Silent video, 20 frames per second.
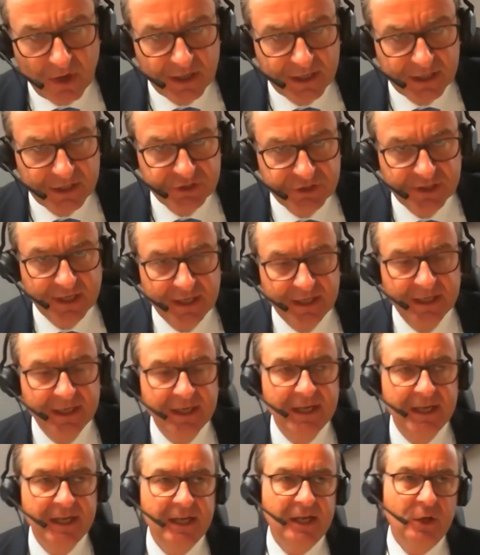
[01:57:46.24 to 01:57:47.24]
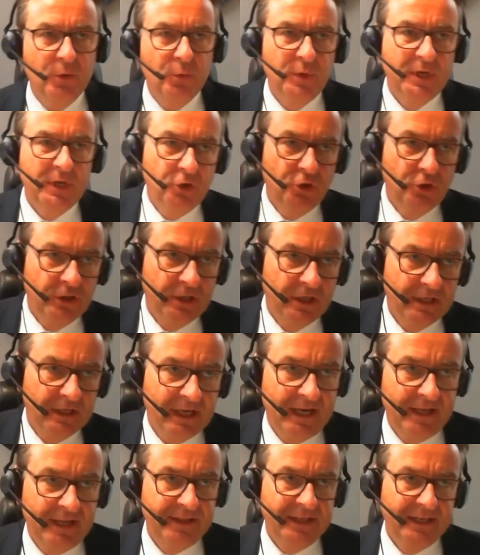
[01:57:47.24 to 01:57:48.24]
market share, we couldn't.
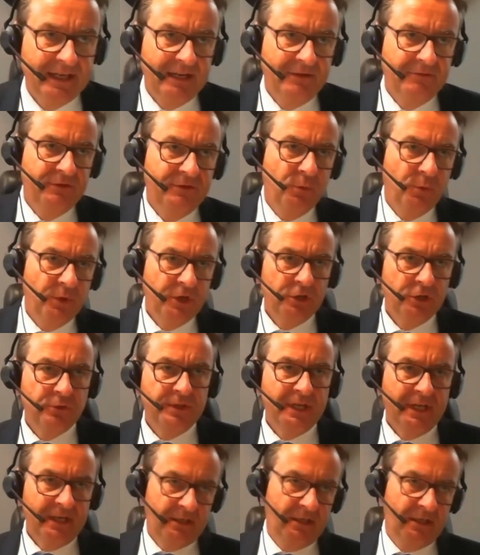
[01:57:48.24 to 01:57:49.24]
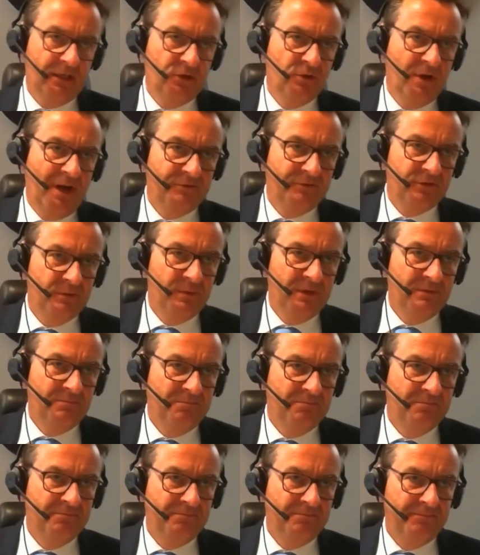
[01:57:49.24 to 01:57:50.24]
I think if you want to do that, you have to be
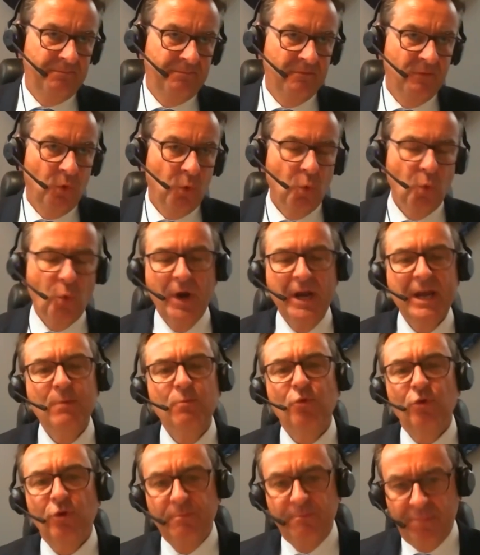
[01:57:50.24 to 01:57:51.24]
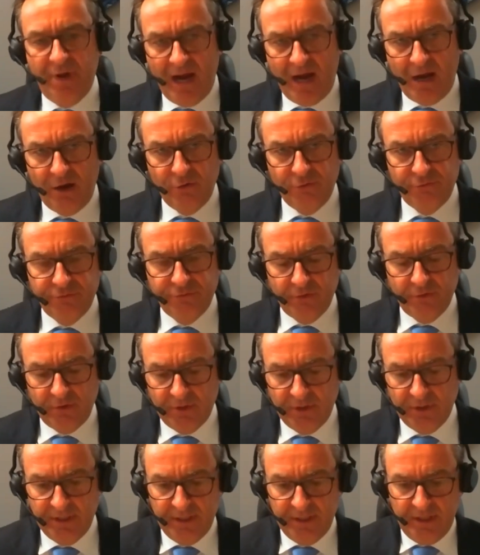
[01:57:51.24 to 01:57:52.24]
way more
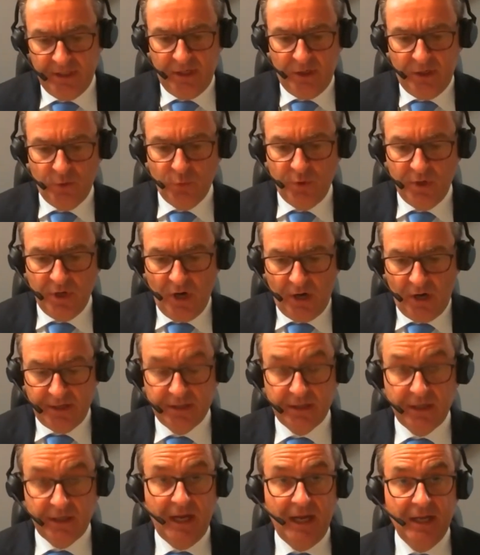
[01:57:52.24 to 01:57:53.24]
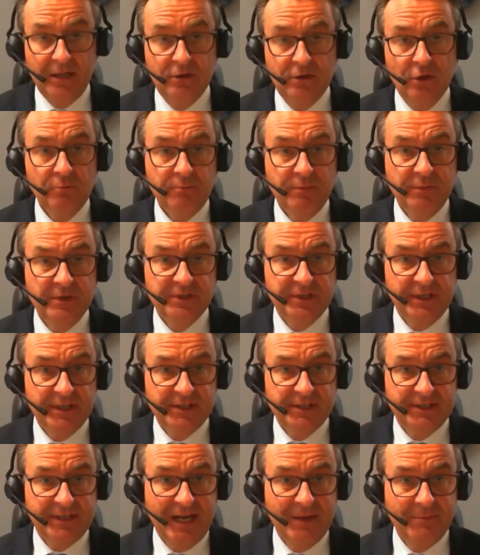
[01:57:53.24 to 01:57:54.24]
powerful. We are, and don't
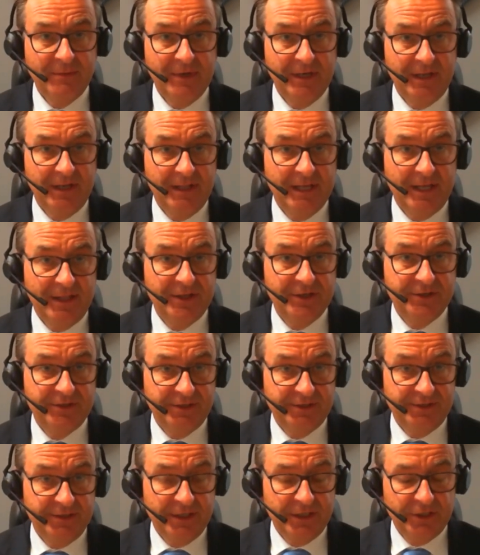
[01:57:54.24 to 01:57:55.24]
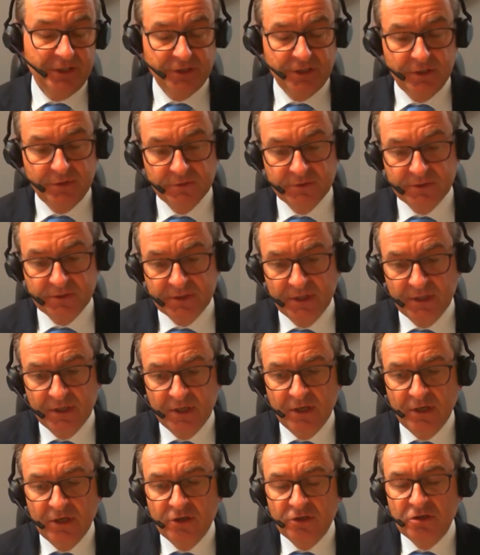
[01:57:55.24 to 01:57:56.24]
misunderstand me that this is an excuse.
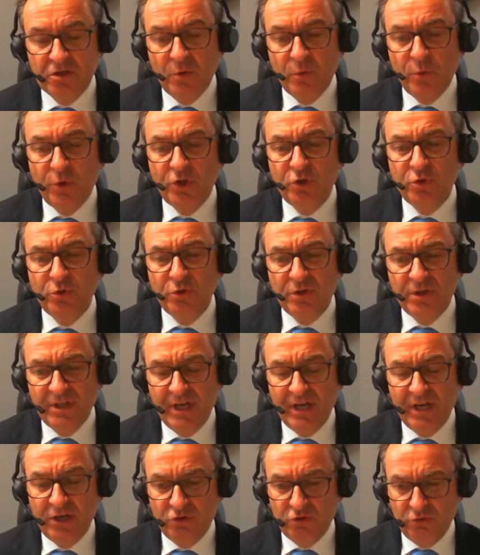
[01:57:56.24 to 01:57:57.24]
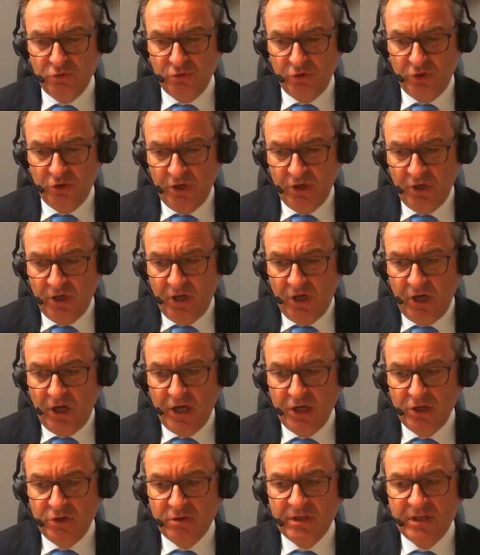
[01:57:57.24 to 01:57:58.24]
So what do you then do?
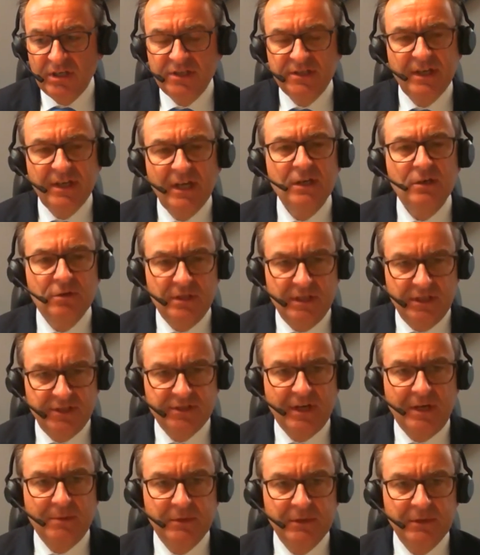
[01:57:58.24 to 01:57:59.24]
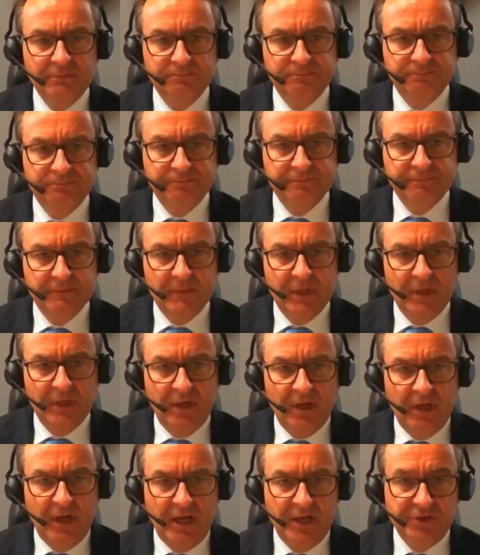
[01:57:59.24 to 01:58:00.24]
You can set a good example
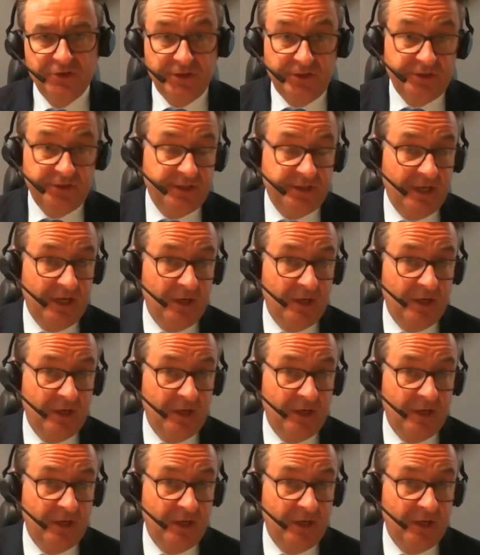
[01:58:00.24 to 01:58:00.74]
and just